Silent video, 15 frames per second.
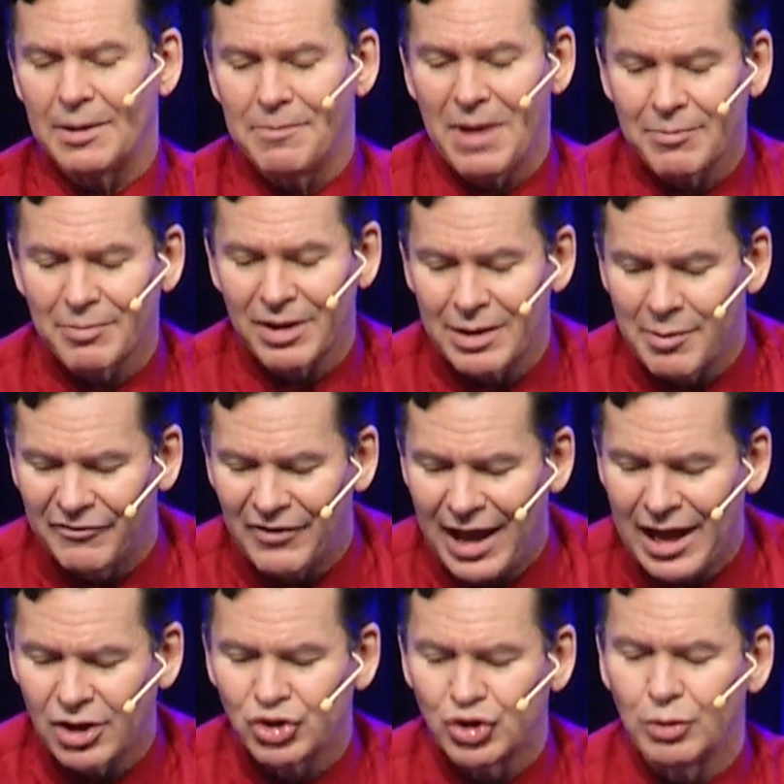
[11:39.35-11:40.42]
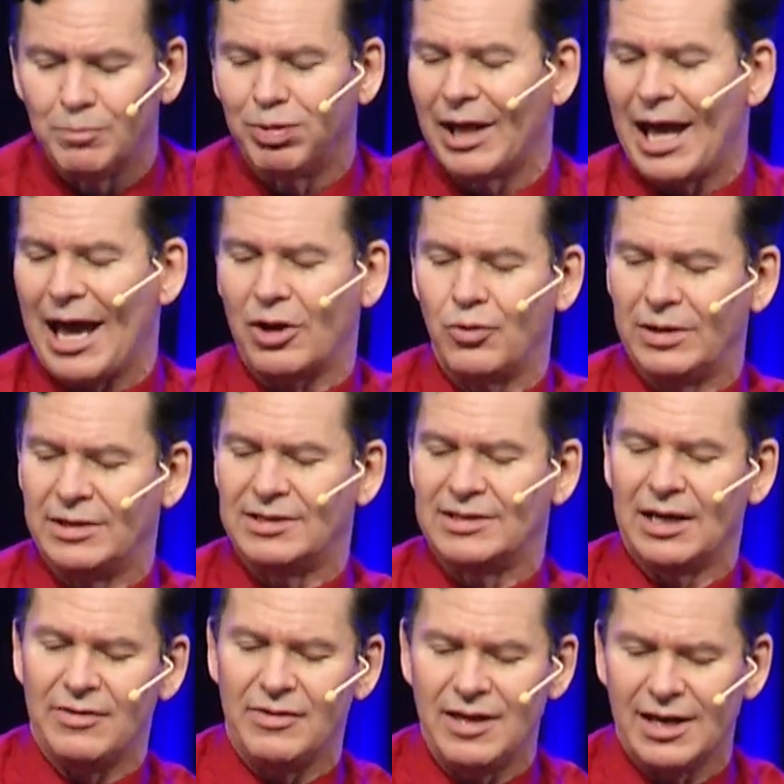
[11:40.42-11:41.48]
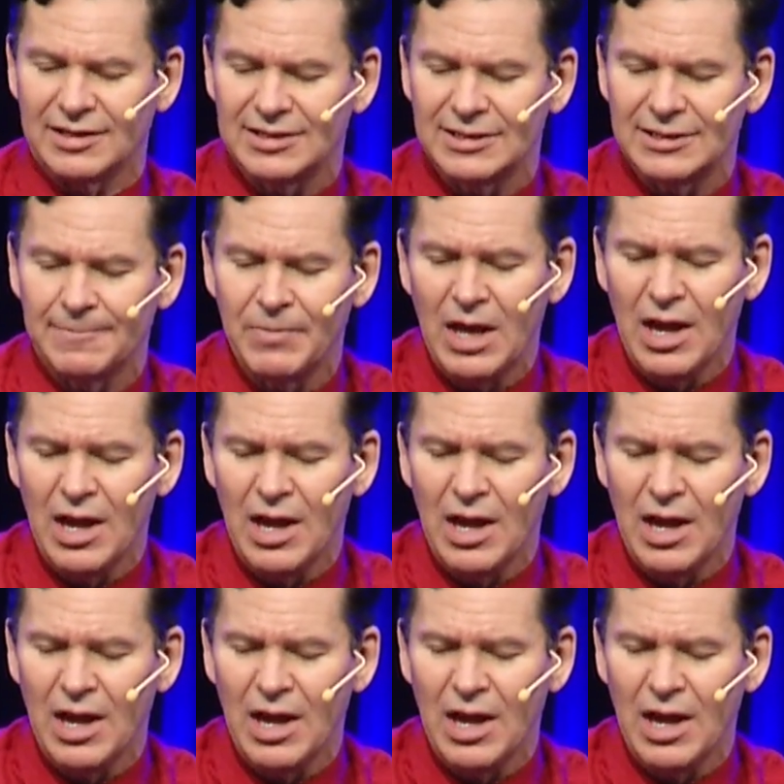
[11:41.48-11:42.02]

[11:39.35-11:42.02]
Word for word: a man by the name of Andrew Blackwood said this